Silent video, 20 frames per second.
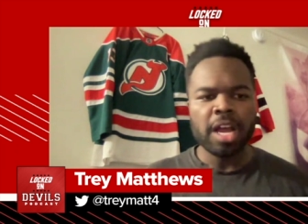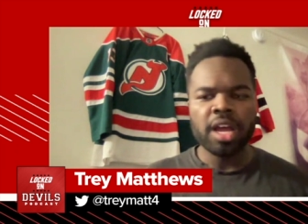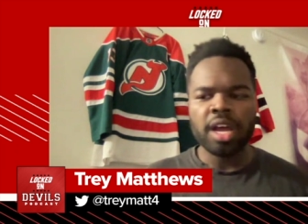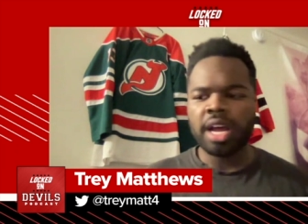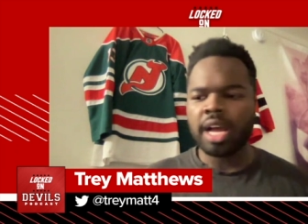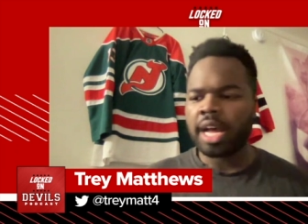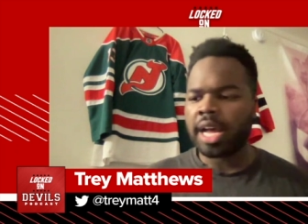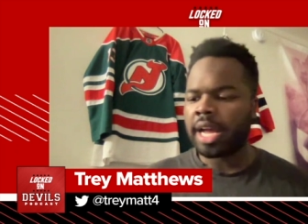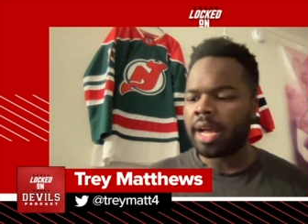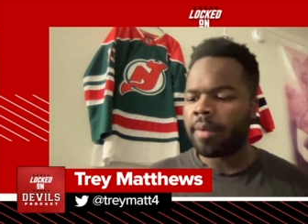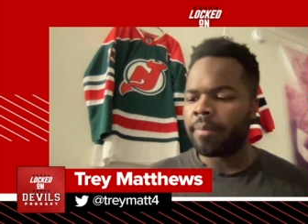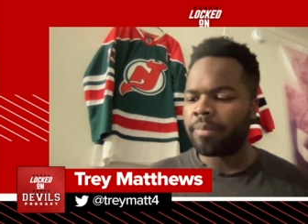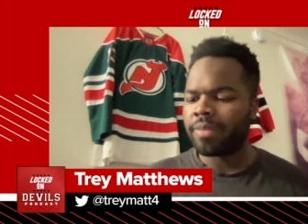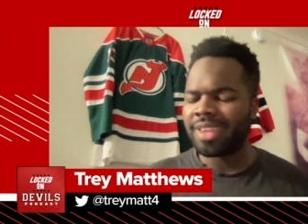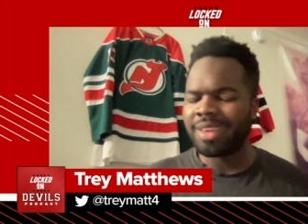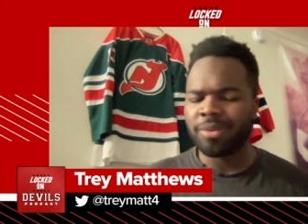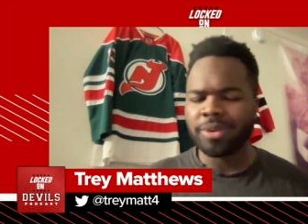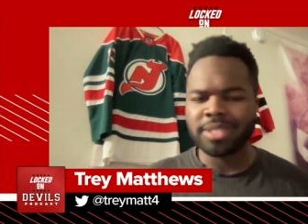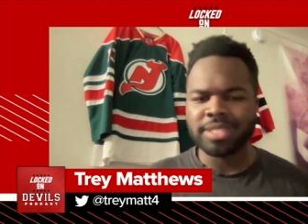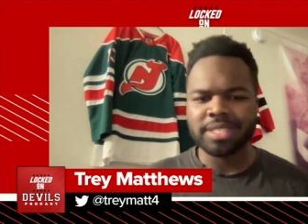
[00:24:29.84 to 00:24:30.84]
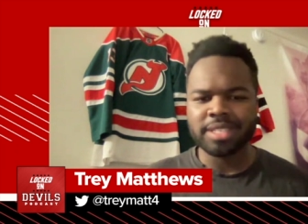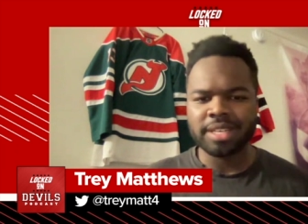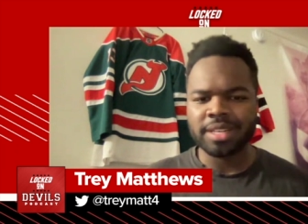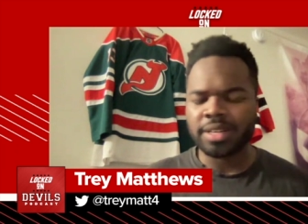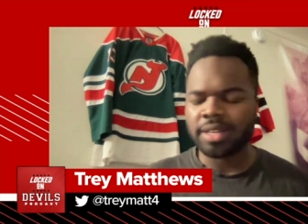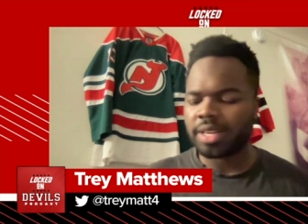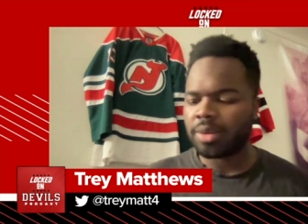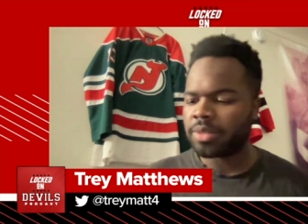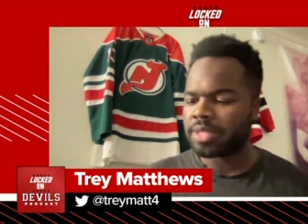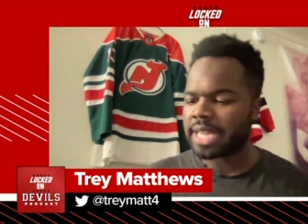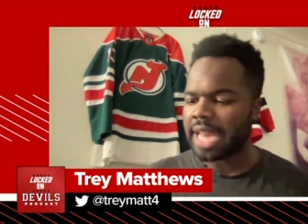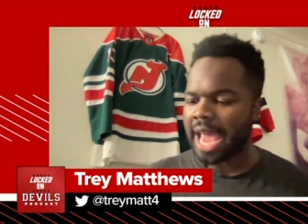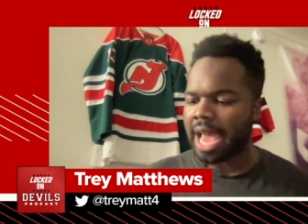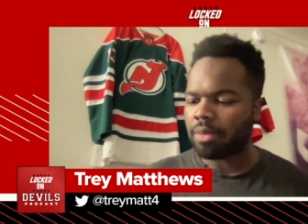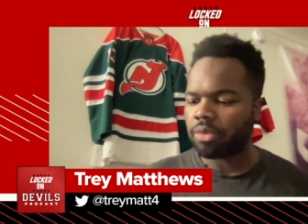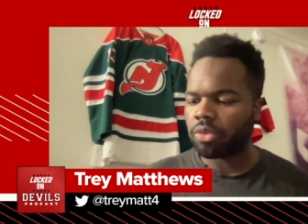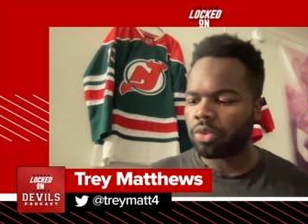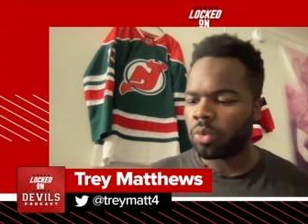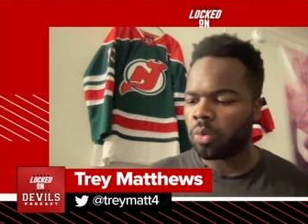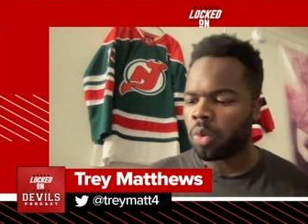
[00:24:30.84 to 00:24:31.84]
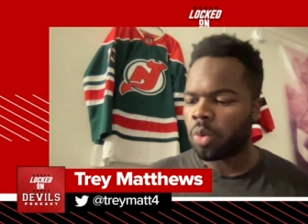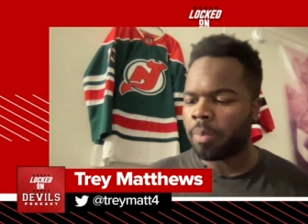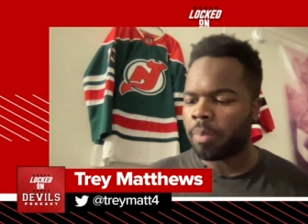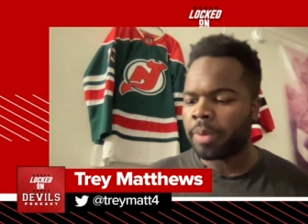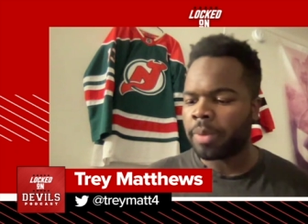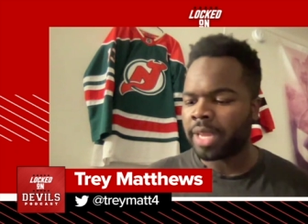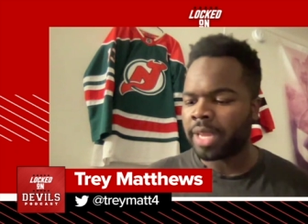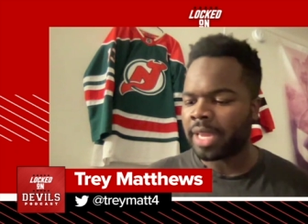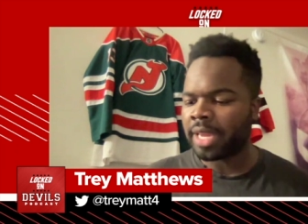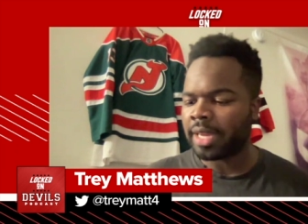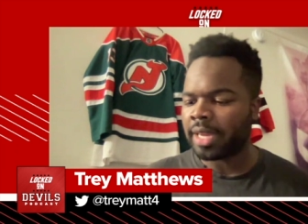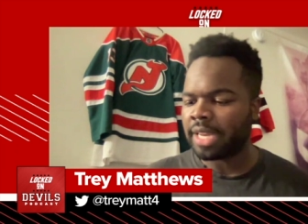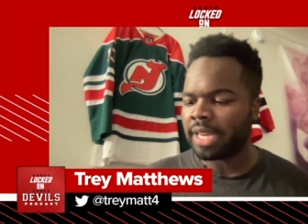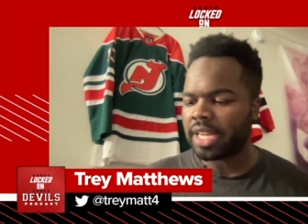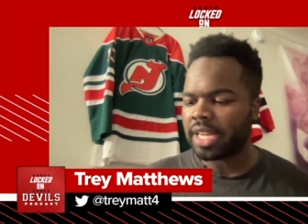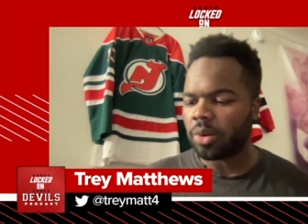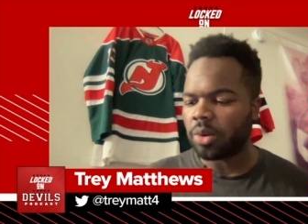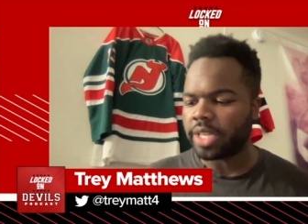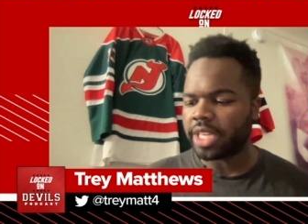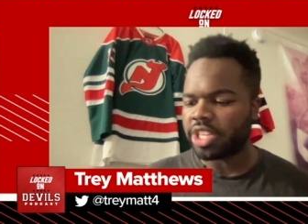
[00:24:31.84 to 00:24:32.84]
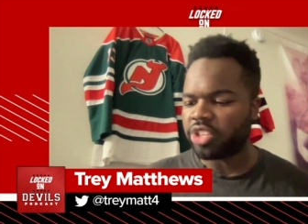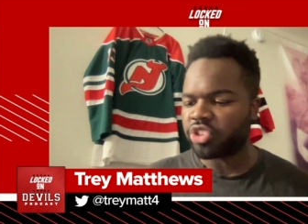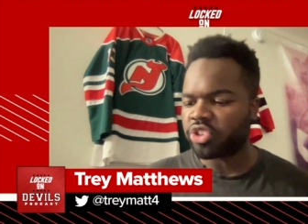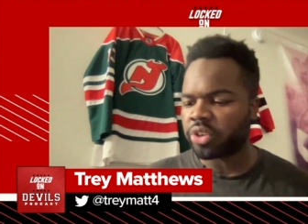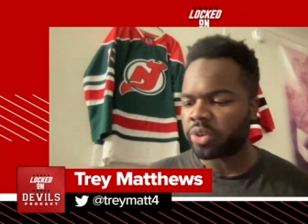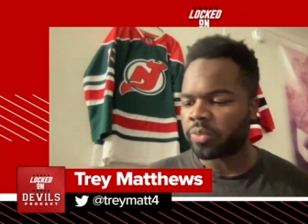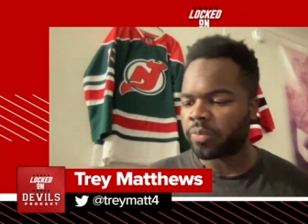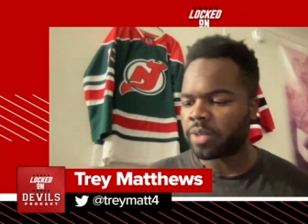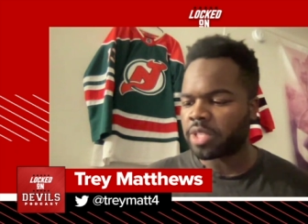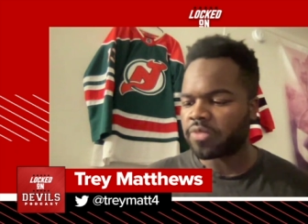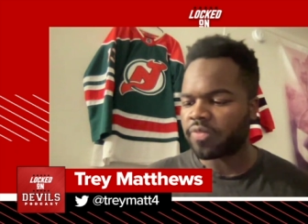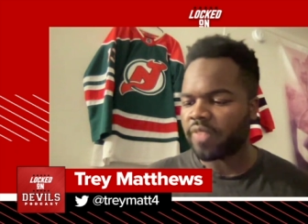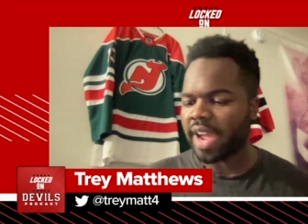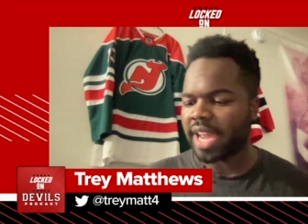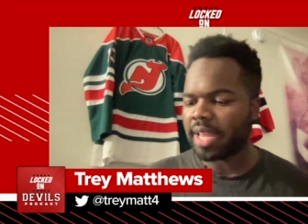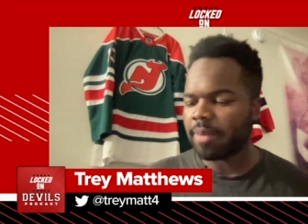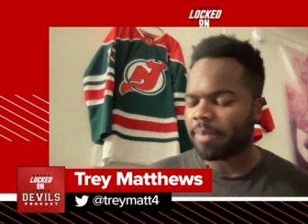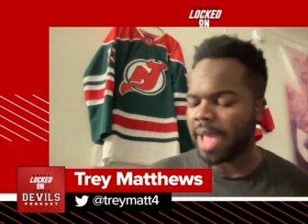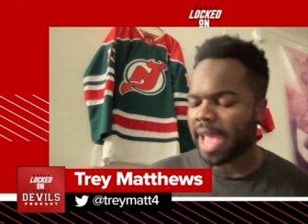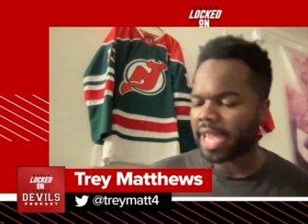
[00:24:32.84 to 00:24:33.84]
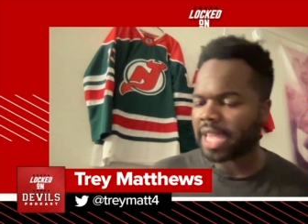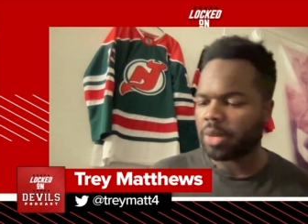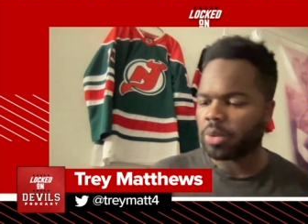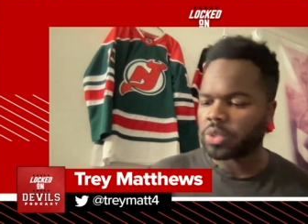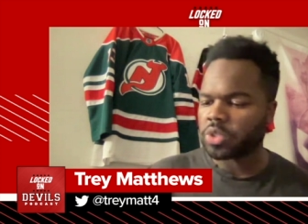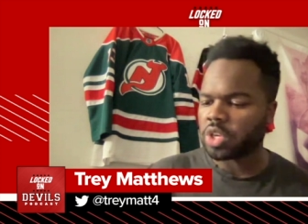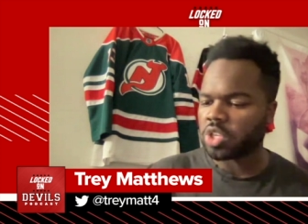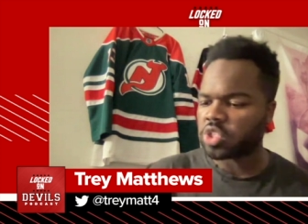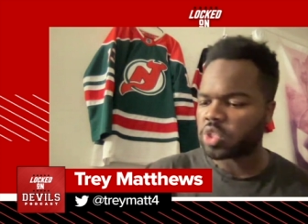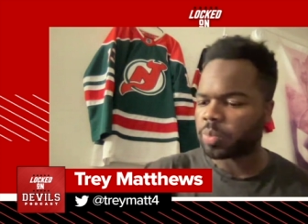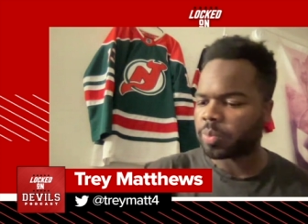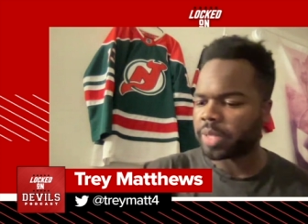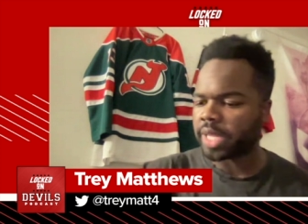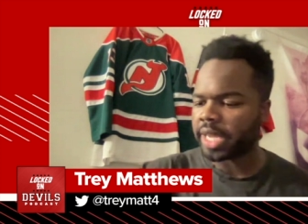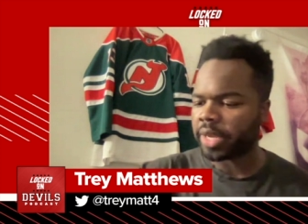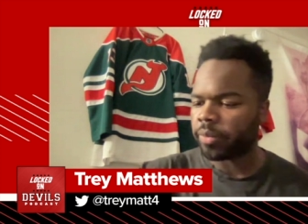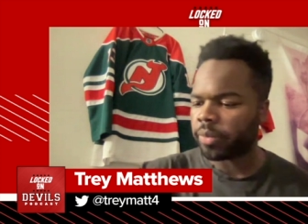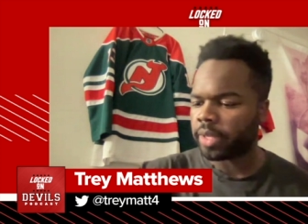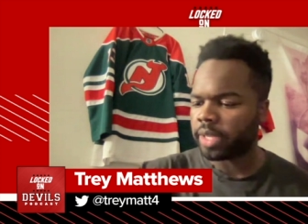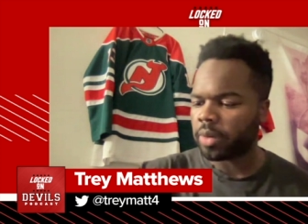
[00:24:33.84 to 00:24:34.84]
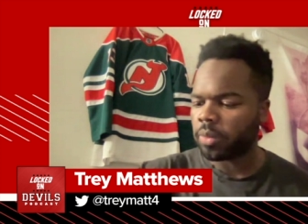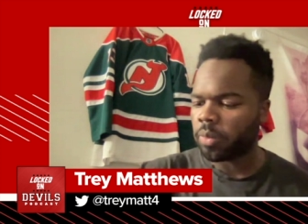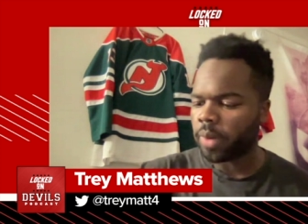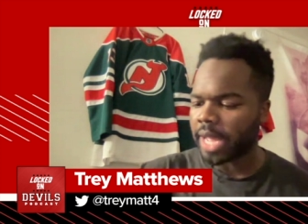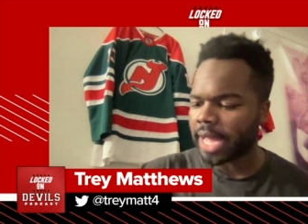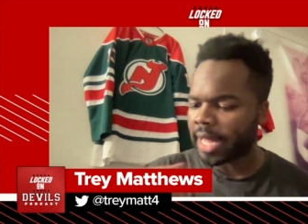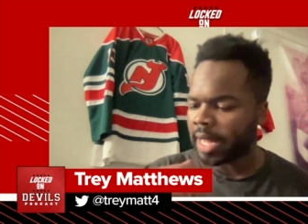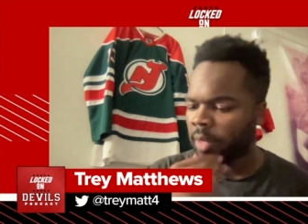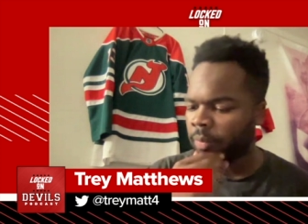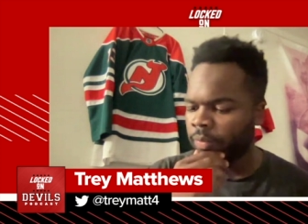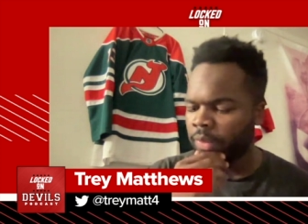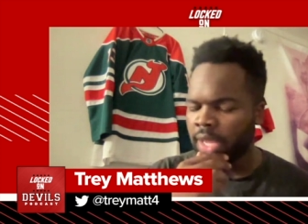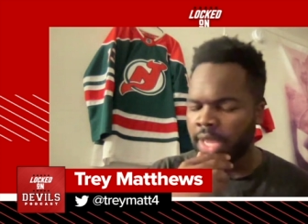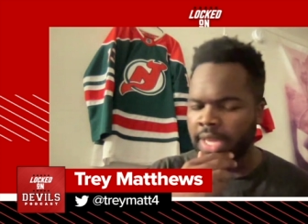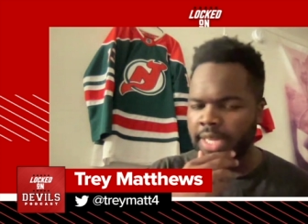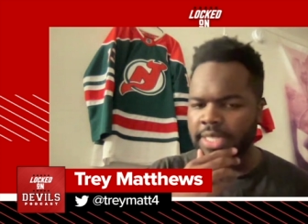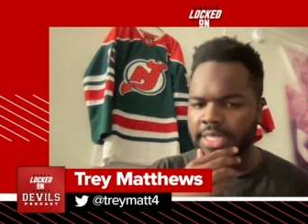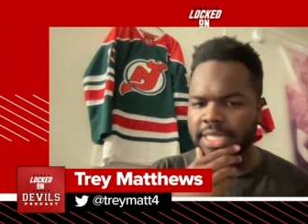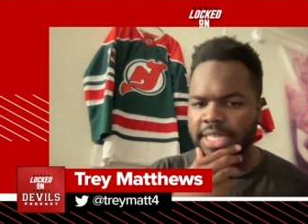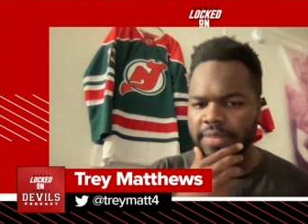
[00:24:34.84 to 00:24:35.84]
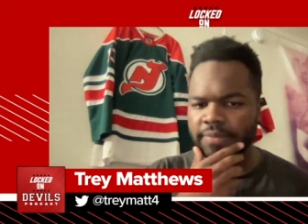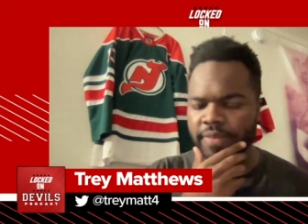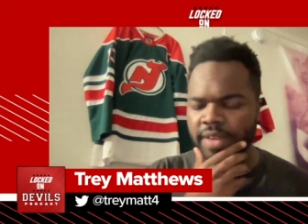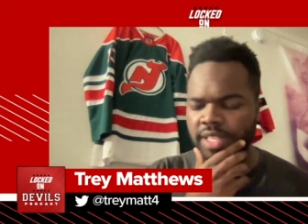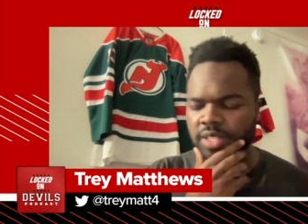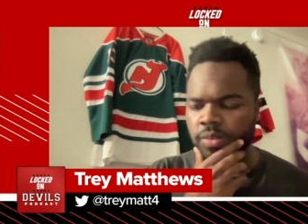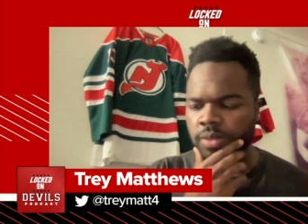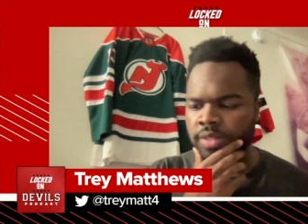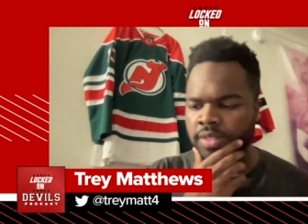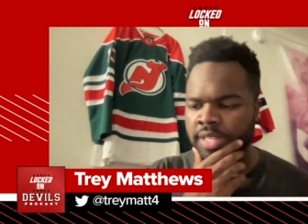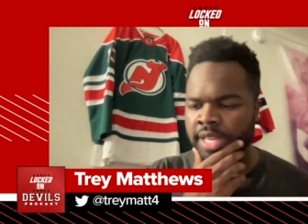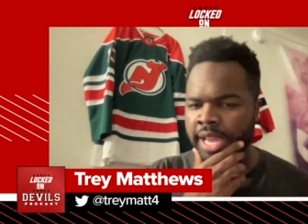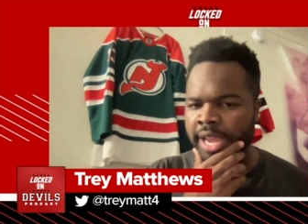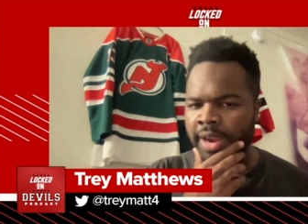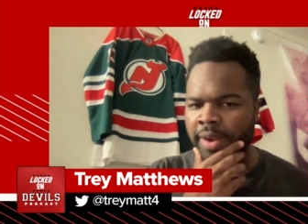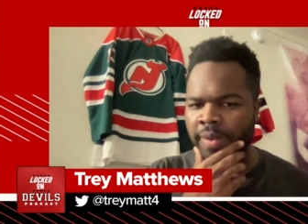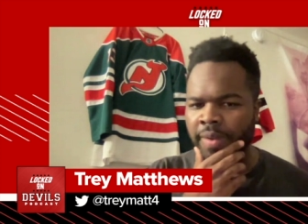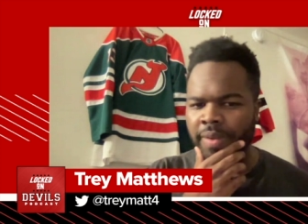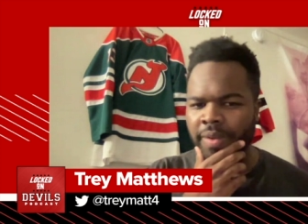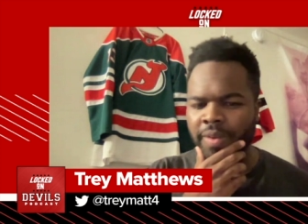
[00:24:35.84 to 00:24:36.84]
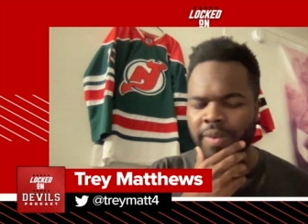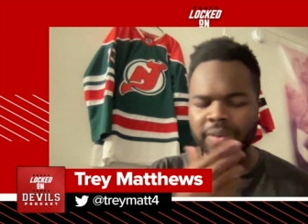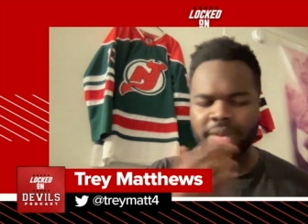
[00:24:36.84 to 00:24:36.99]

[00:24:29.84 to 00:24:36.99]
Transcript: Um, it was a, it was an absolute whooping. Nico Hischier was fighting back. He was also playing really well. Defense was there.